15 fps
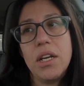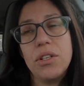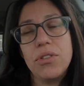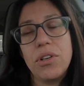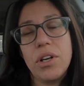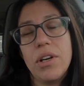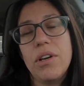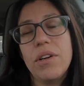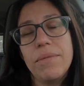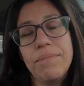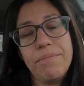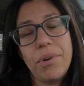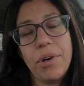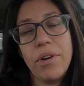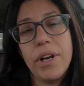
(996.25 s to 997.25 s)
try to
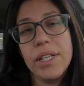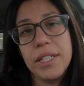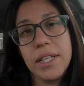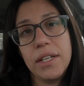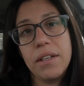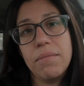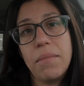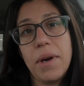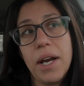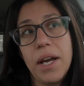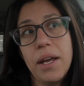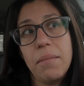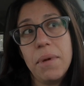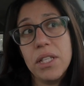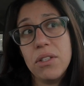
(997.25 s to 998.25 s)
progress in
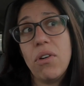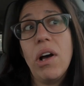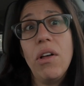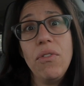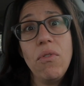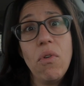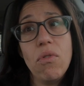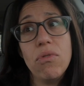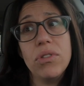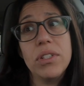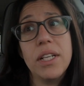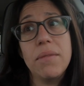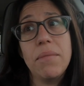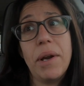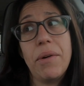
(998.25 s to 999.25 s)
my mental health goals
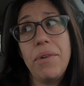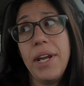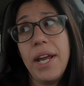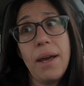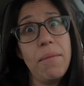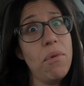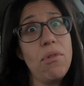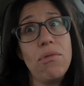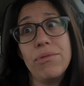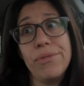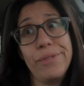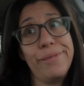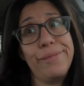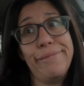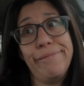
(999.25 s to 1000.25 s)
and my rehab
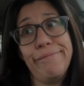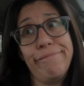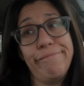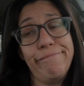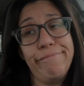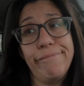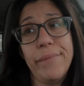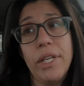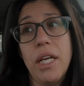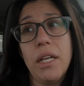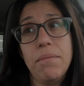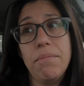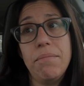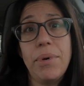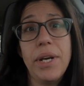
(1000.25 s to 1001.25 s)
goals
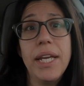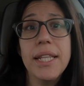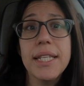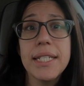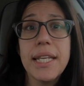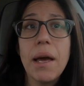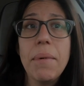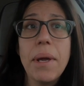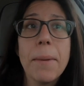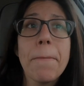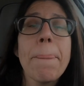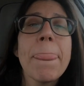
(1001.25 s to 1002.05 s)
and breaking this habit.